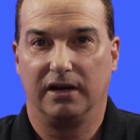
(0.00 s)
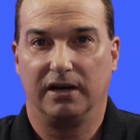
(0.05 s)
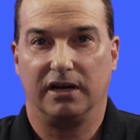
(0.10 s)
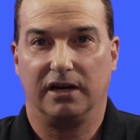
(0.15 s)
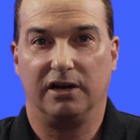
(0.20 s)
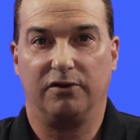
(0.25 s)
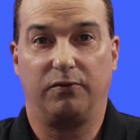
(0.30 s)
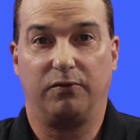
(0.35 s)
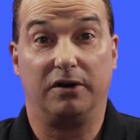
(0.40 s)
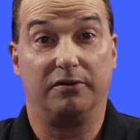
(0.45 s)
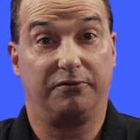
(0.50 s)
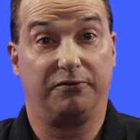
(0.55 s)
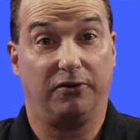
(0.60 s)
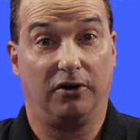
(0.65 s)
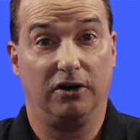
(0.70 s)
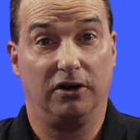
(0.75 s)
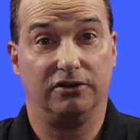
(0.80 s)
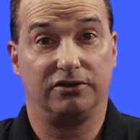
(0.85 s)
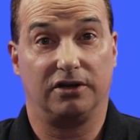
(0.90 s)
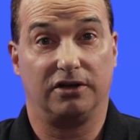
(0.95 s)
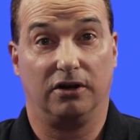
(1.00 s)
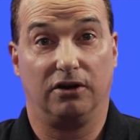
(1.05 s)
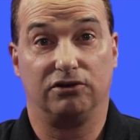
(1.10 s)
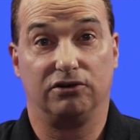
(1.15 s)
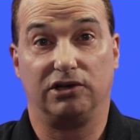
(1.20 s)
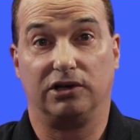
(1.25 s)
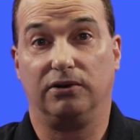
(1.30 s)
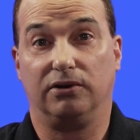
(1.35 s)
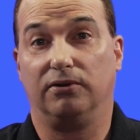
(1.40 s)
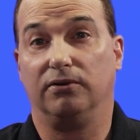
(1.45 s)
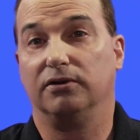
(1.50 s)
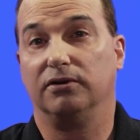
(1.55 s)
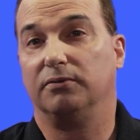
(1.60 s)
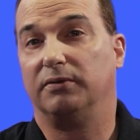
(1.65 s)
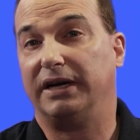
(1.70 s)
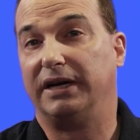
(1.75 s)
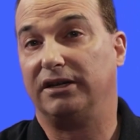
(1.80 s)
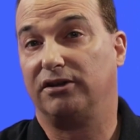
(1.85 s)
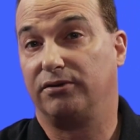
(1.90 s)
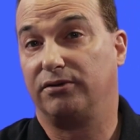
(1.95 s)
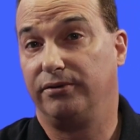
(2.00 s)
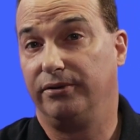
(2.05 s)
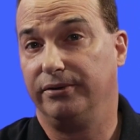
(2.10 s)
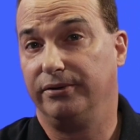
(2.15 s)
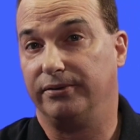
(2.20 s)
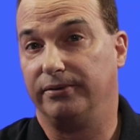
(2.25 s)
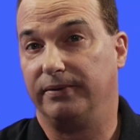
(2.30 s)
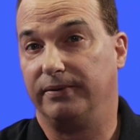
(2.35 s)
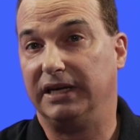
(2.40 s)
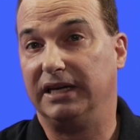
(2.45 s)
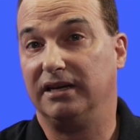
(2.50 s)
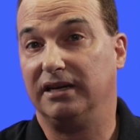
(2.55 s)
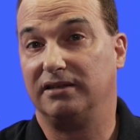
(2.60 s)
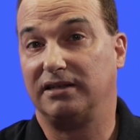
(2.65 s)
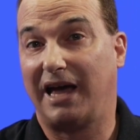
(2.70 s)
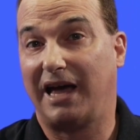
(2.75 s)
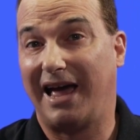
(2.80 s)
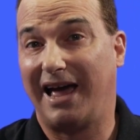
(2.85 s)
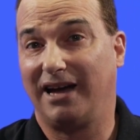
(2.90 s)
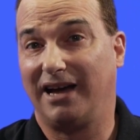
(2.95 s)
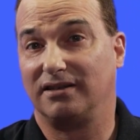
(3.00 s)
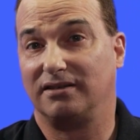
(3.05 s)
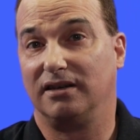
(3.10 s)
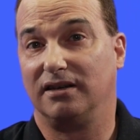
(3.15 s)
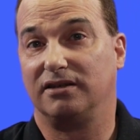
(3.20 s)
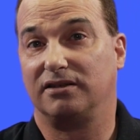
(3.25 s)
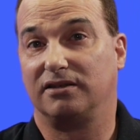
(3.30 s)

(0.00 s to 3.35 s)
If one follows the logic all the way through, it is access